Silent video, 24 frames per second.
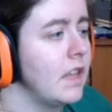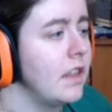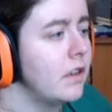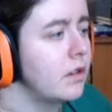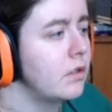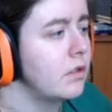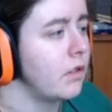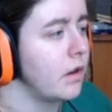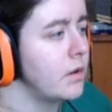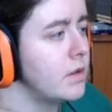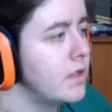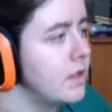the
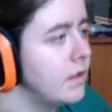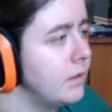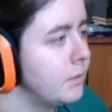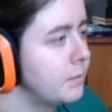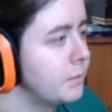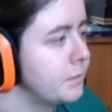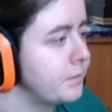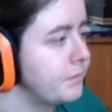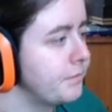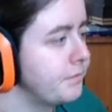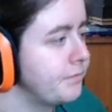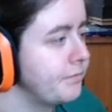Groza?
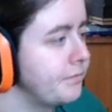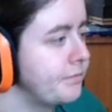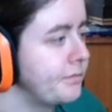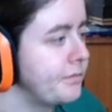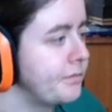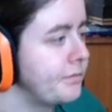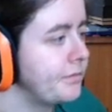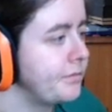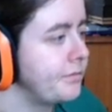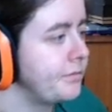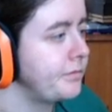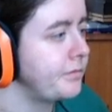
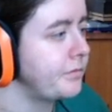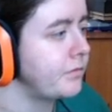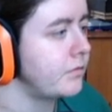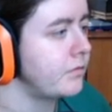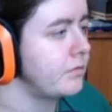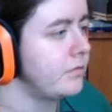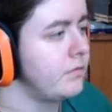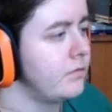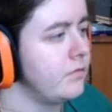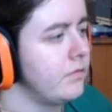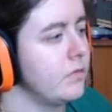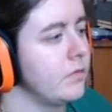
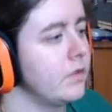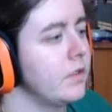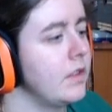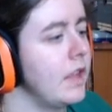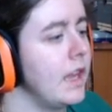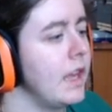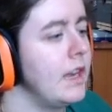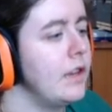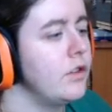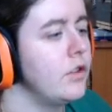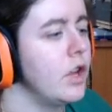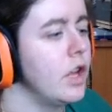
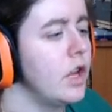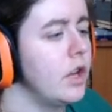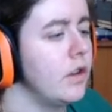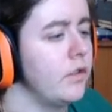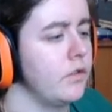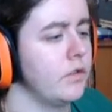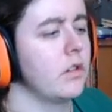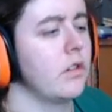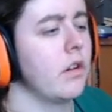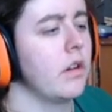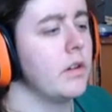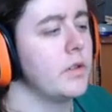They'd
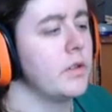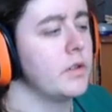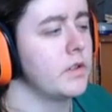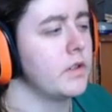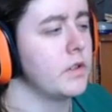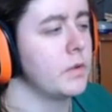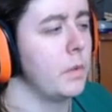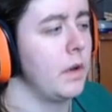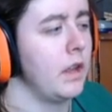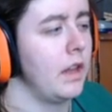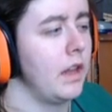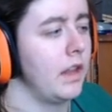nerfed the Groza
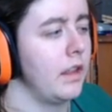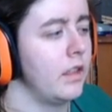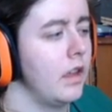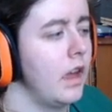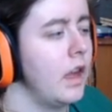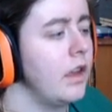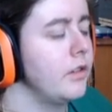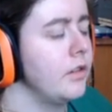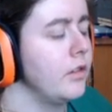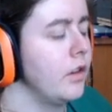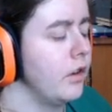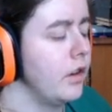as well. I th
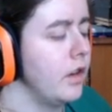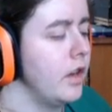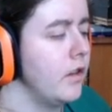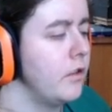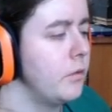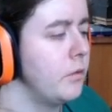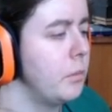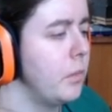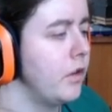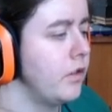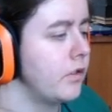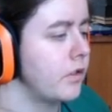uh, not
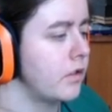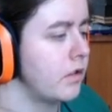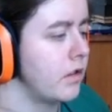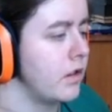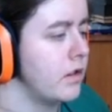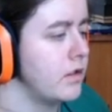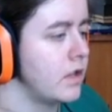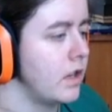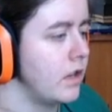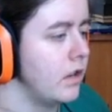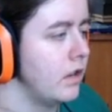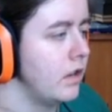nerfed, buffed the
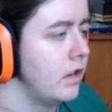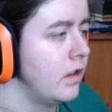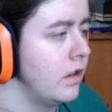Groza.